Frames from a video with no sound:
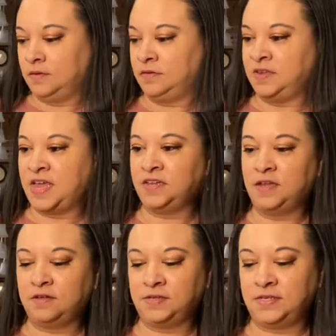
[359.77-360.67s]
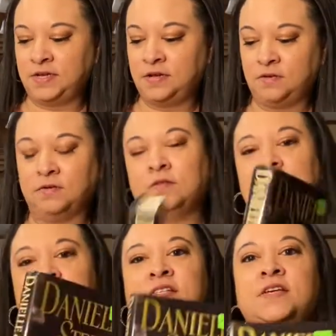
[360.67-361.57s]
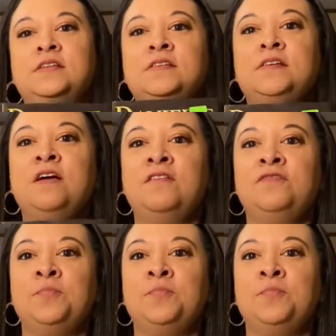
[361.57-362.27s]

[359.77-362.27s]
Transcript: Danielle Steele, The Sins of